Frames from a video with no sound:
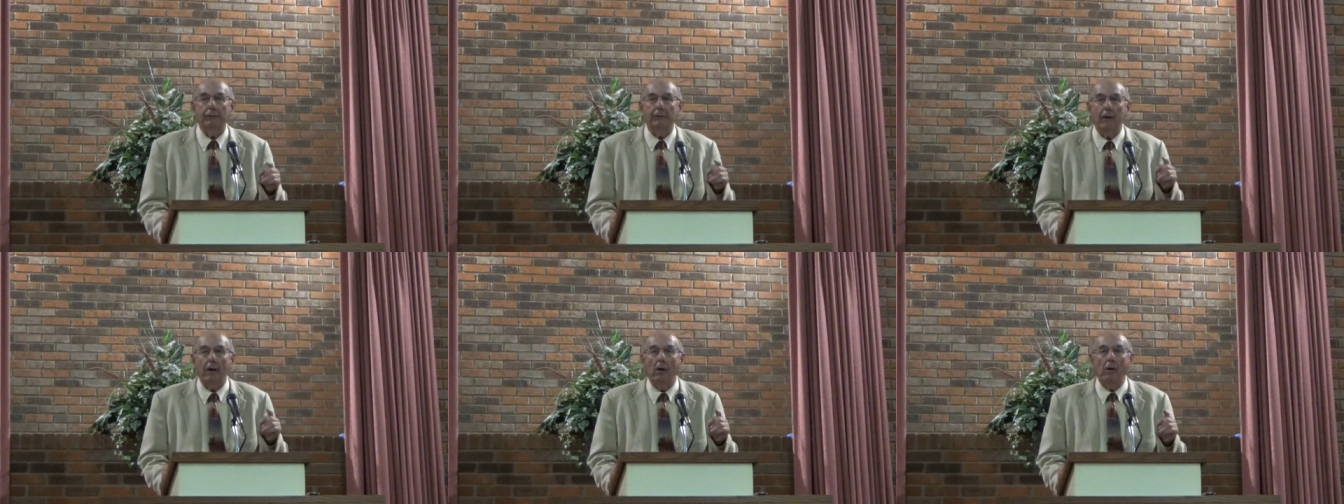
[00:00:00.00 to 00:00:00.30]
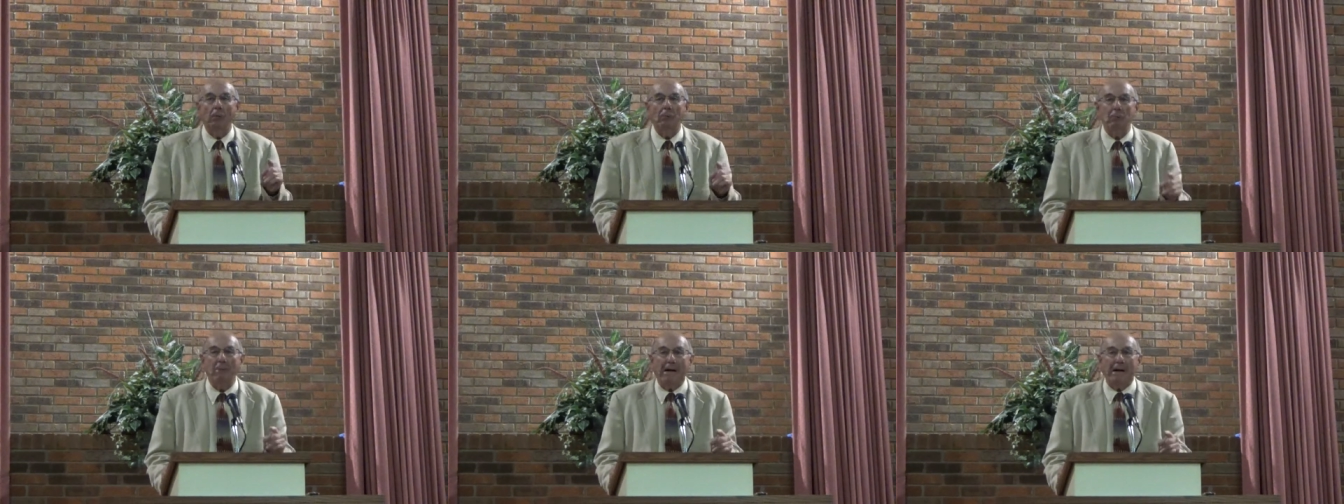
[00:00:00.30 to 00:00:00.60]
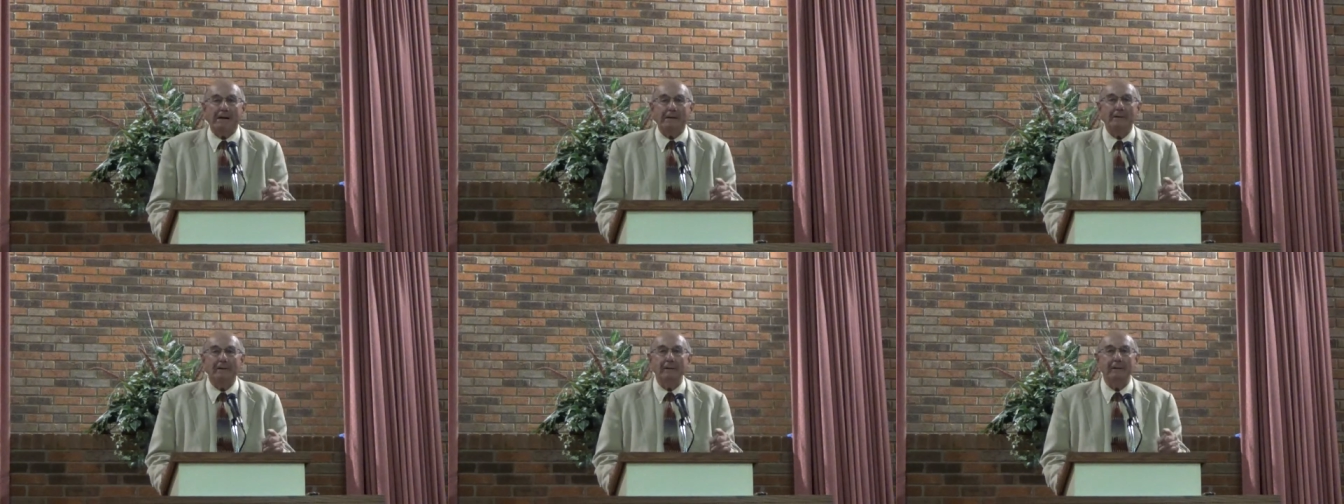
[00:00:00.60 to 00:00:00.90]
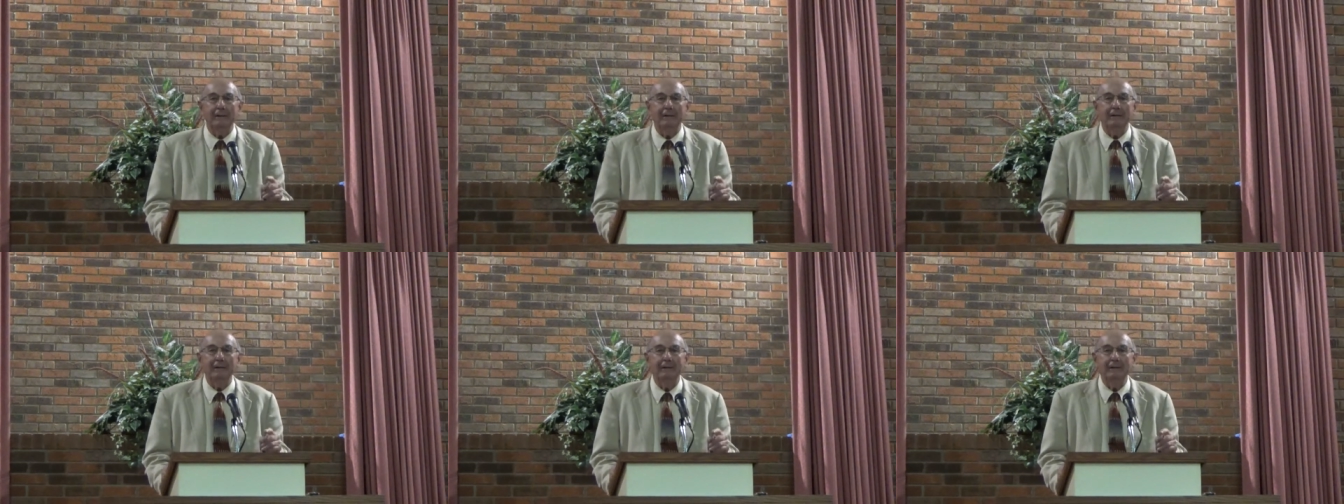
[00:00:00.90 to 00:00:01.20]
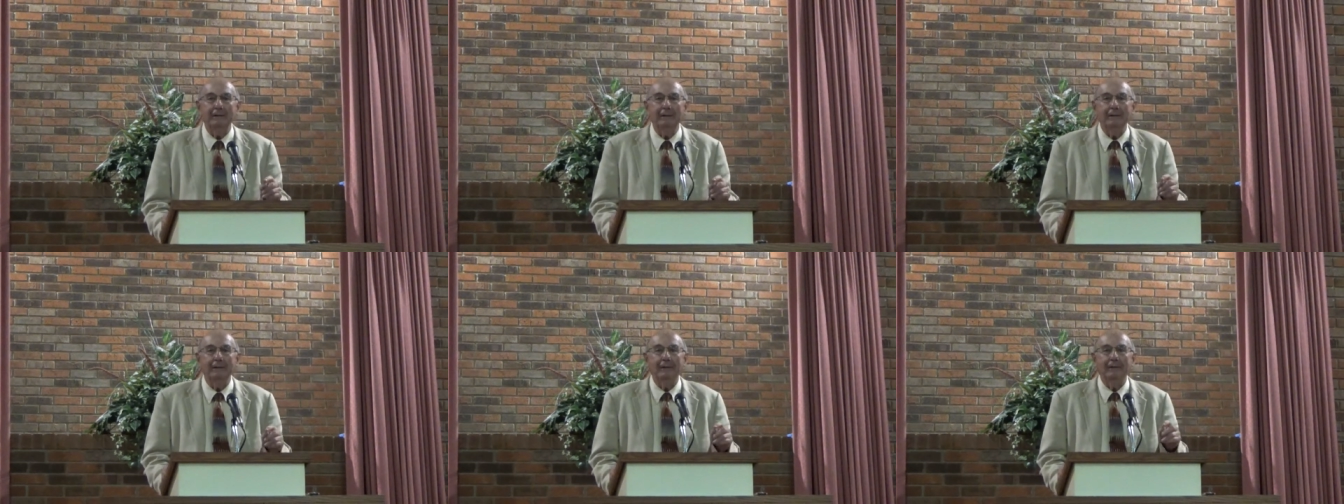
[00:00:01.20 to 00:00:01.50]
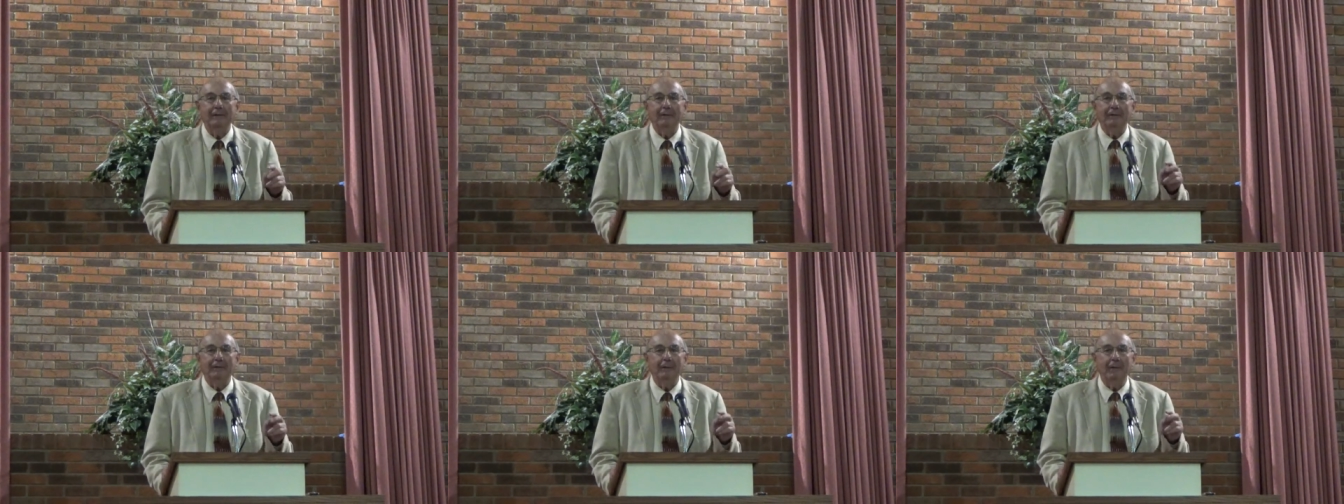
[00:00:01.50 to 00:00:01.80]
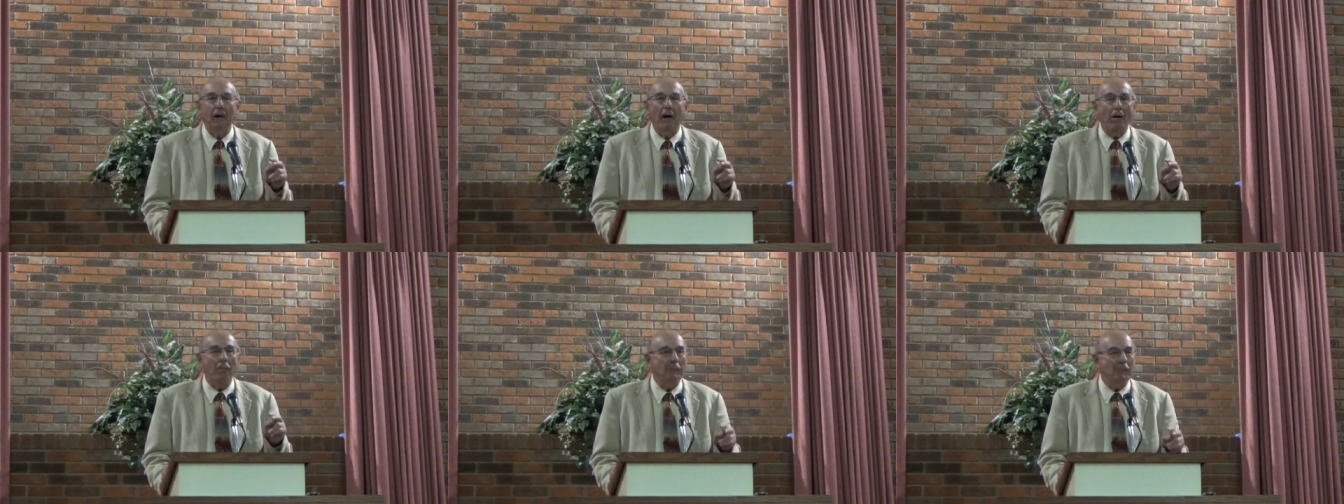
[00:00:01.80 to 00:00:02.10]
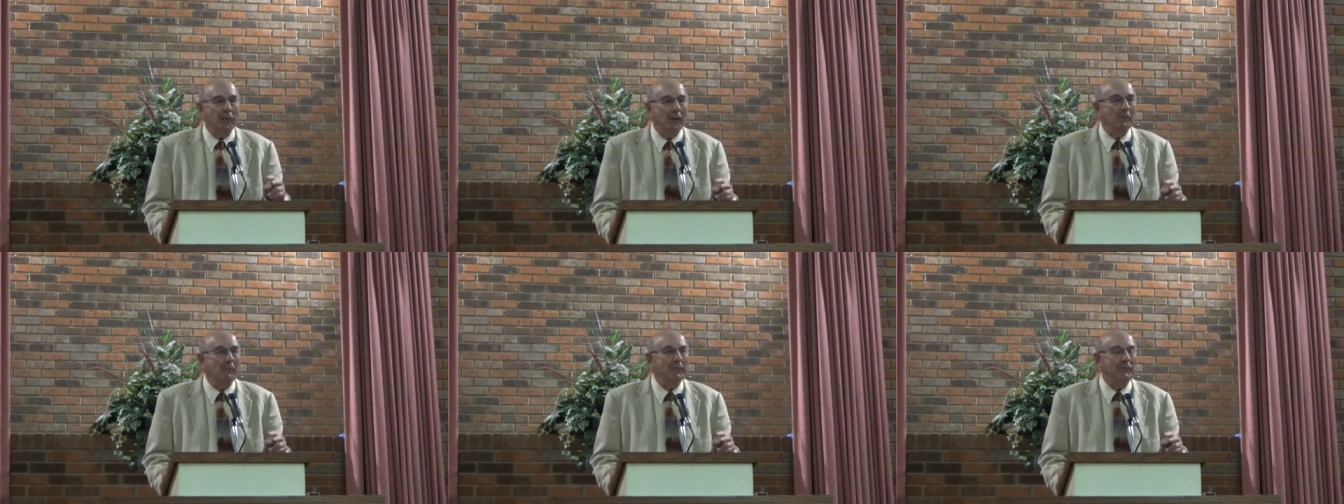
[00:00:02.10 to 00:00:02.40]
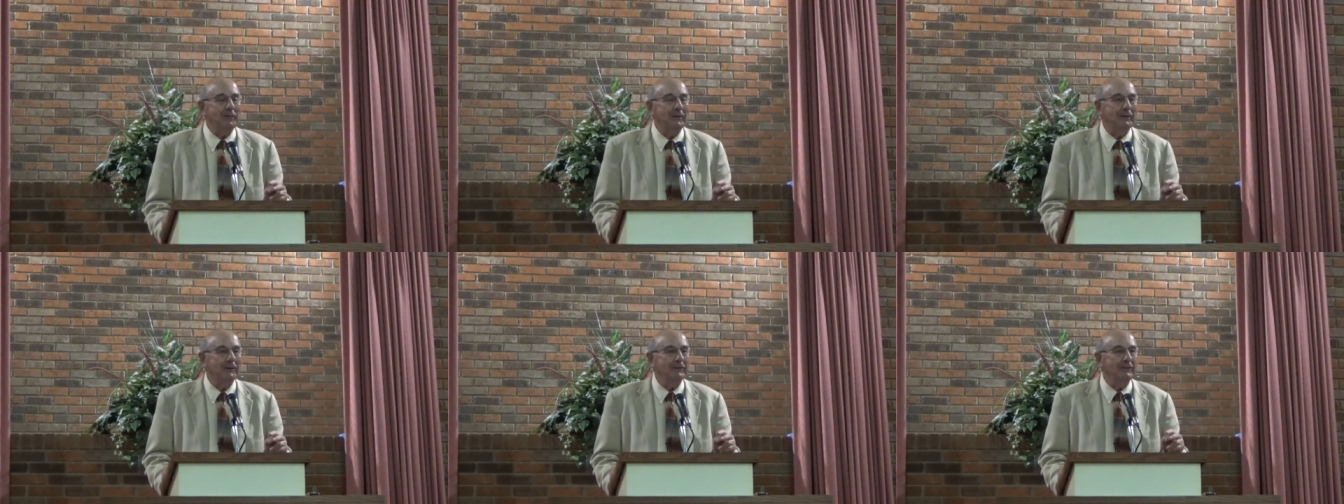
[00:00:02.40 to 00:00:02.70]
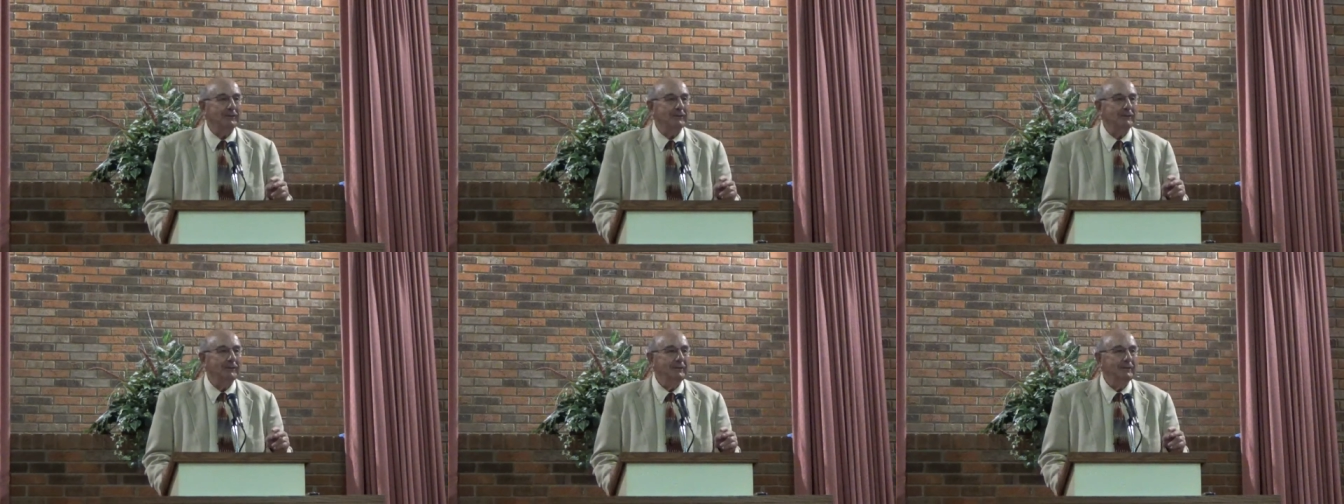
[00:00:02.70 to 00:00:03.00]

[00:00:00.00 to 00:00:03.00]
the Almighty, the Omnipotent,